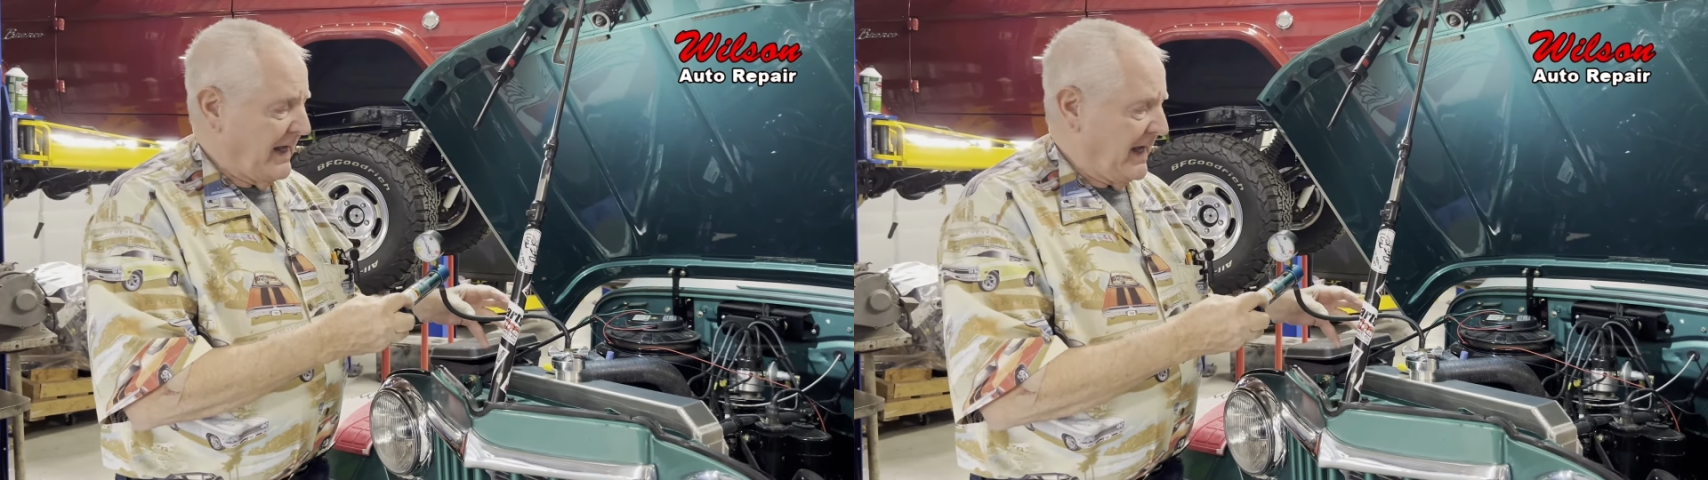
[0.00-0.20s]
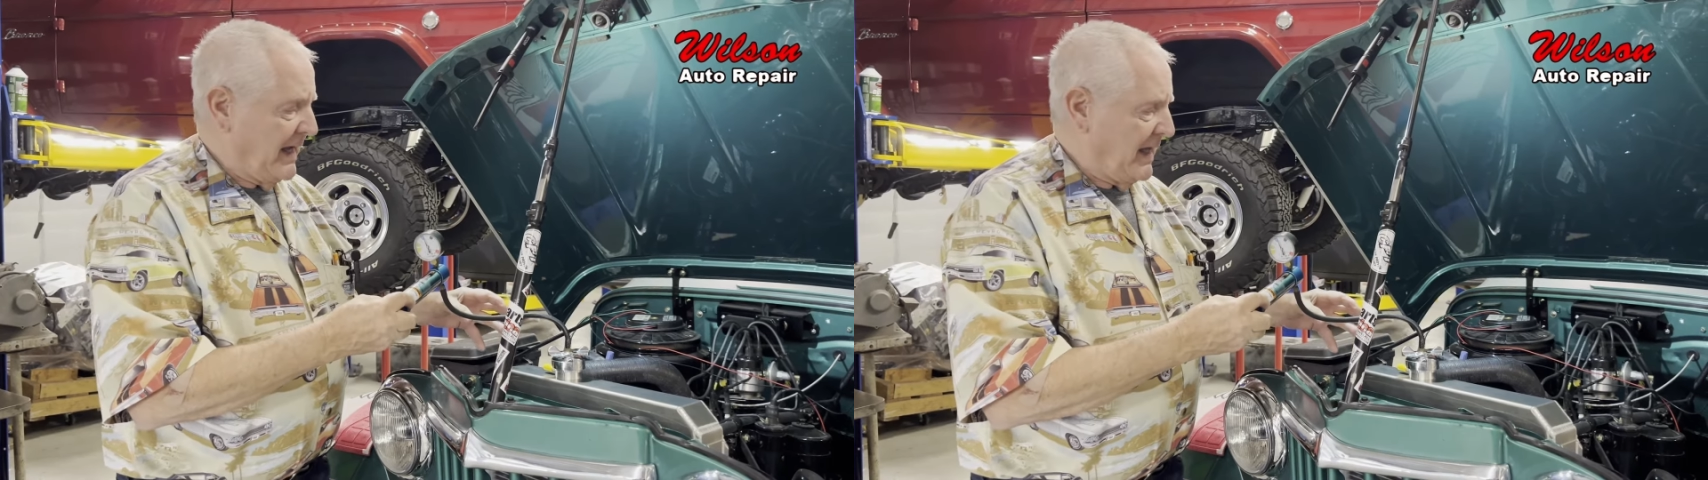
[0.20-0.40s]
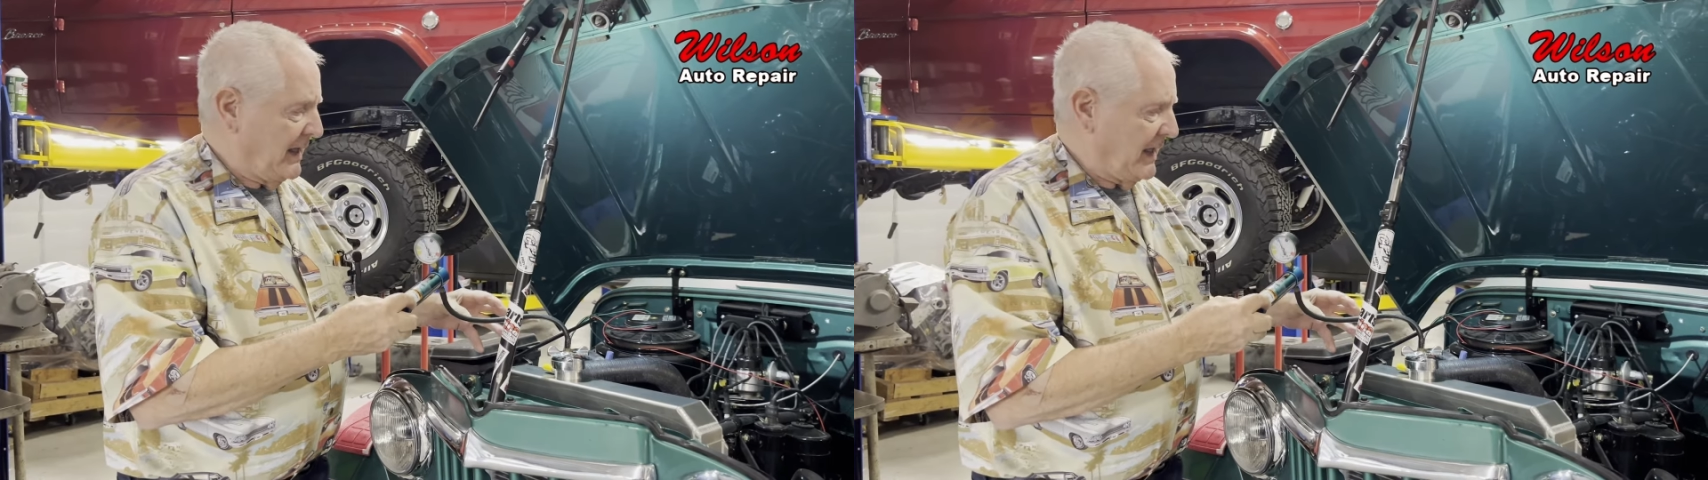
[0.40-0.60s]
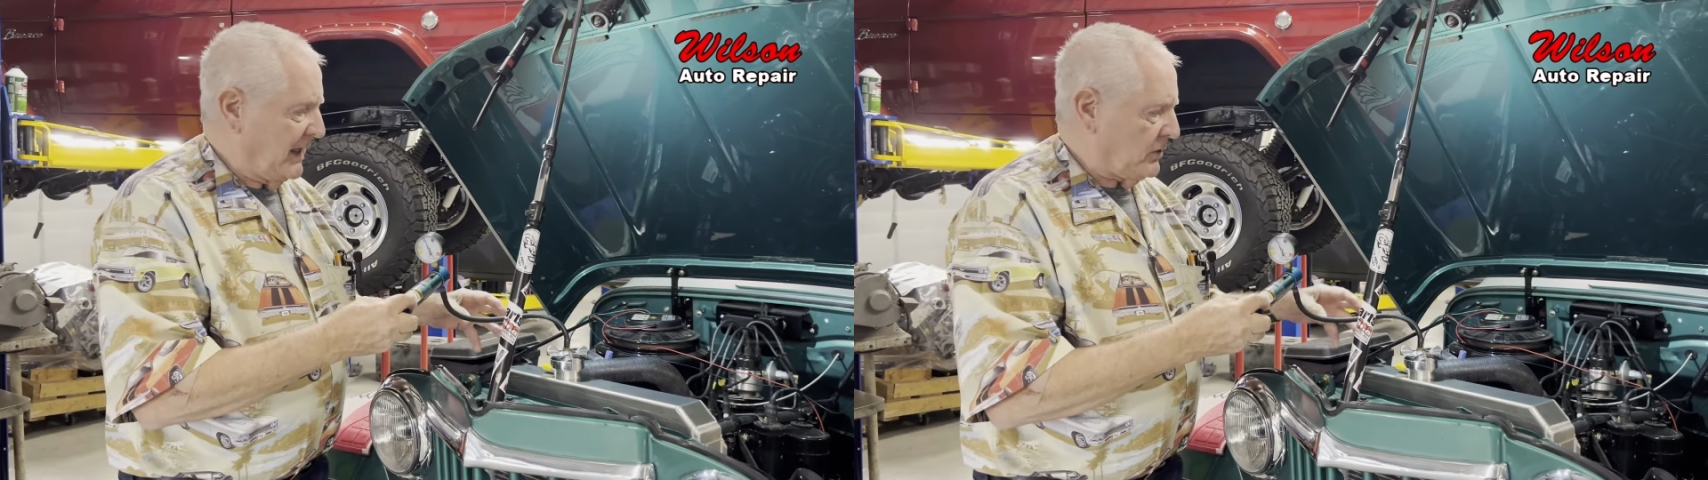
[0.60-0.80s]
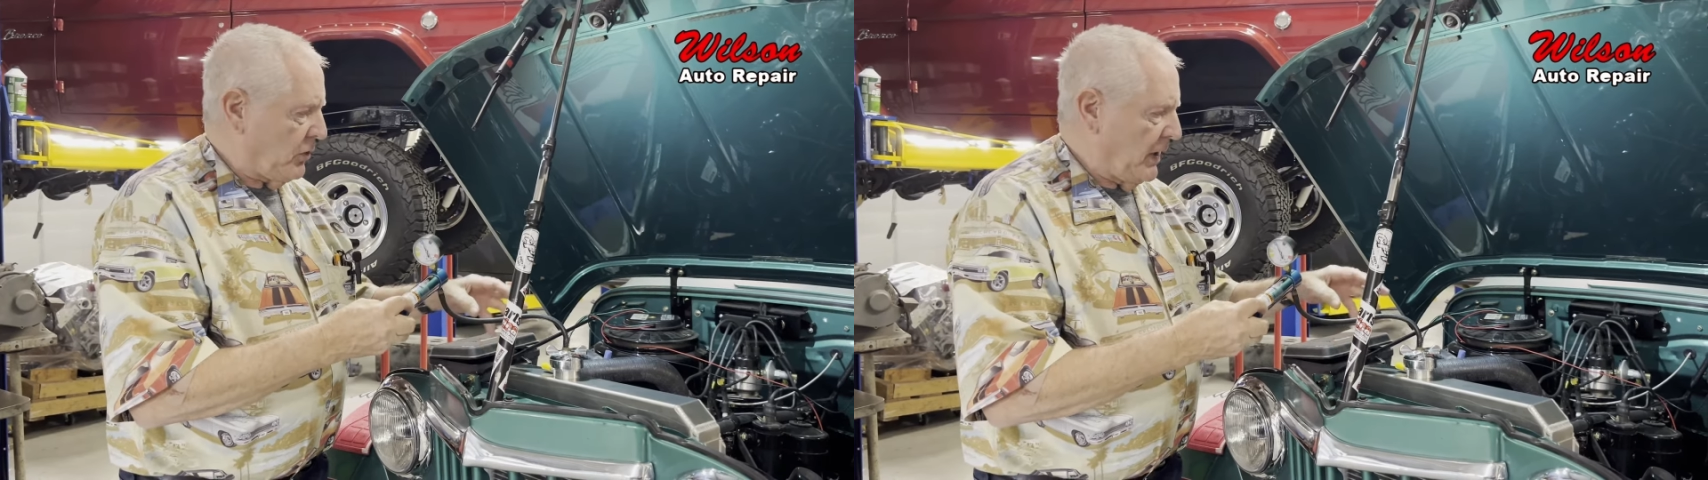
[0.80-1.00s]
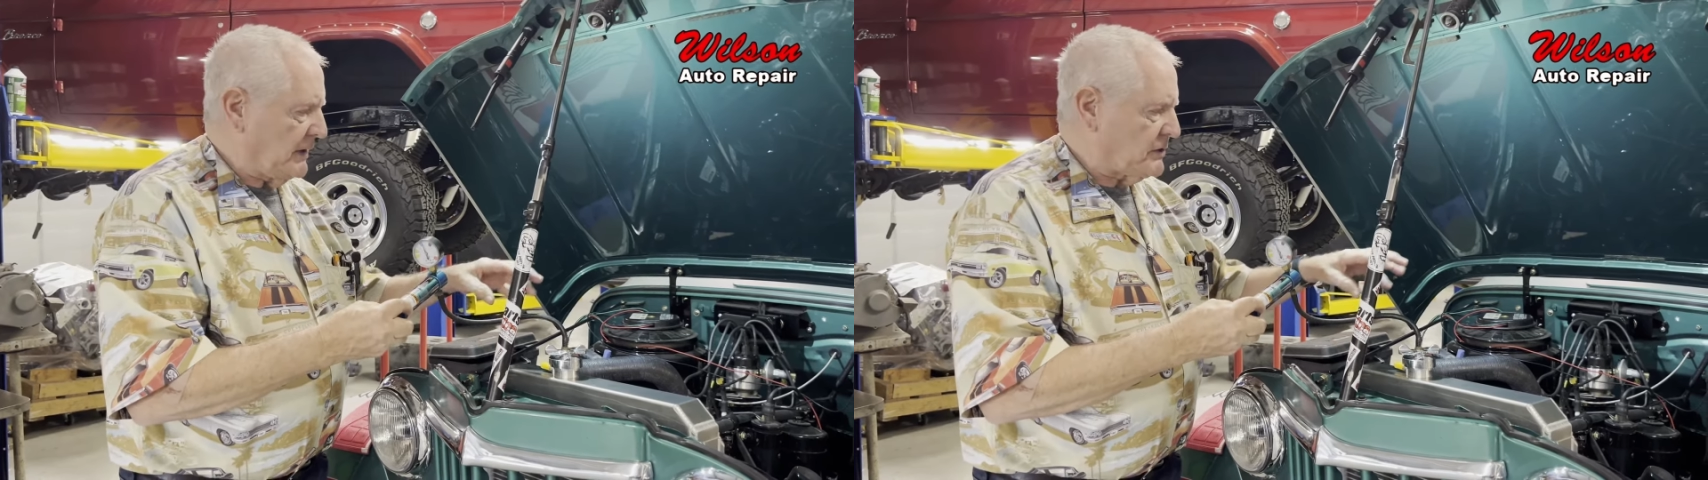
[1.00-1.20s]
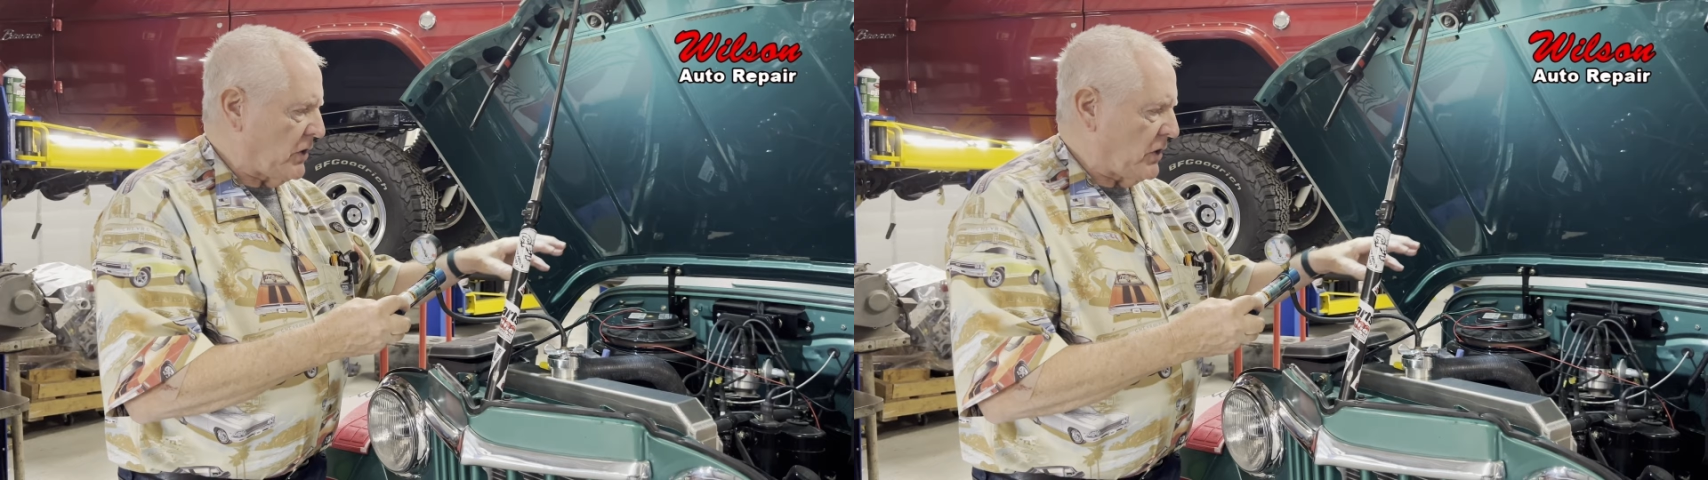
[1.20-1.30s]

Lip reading: And it creates